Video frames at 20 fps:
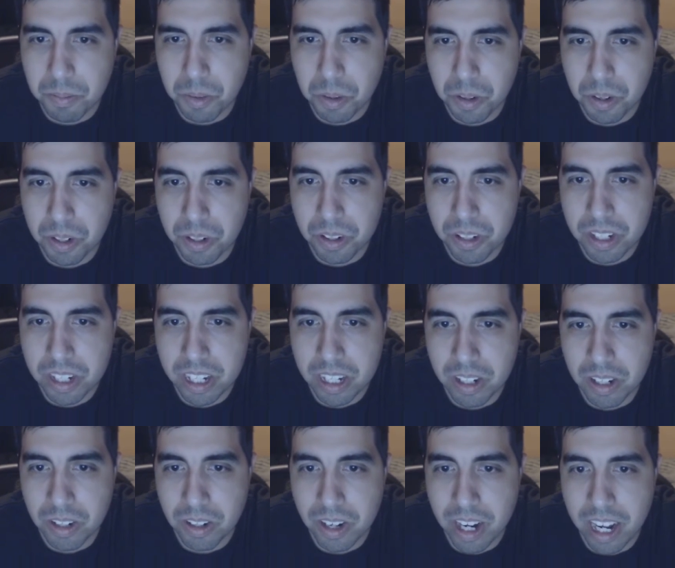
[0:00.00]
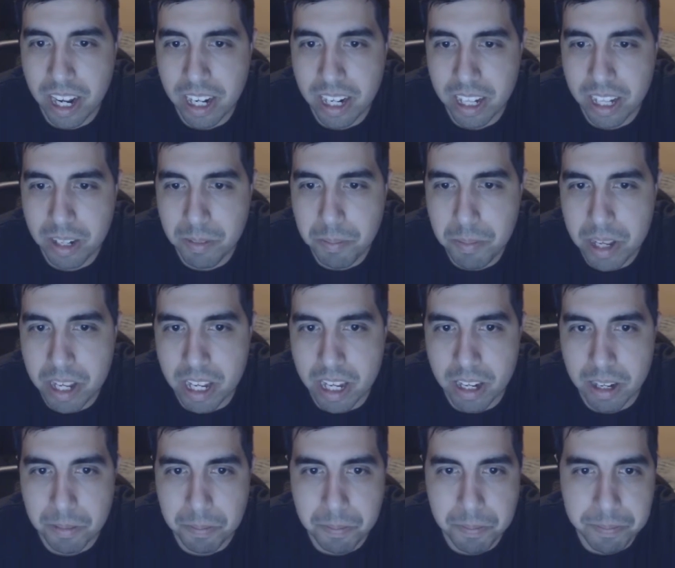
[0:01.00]
more under underhanded than
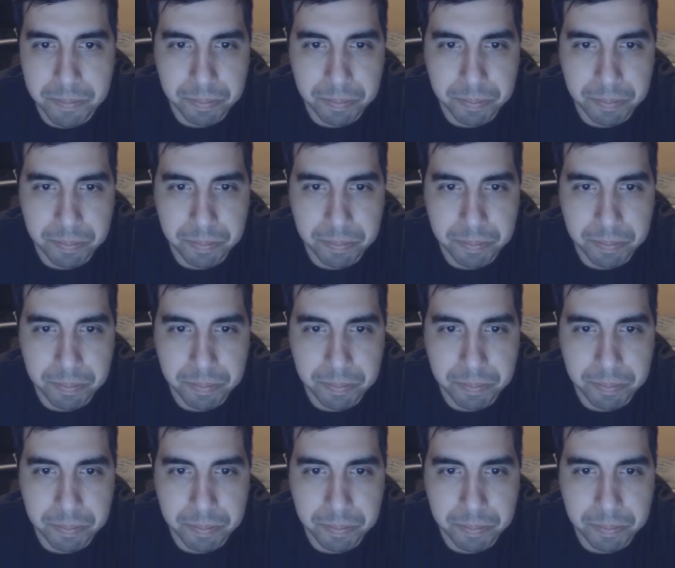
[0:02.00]
me.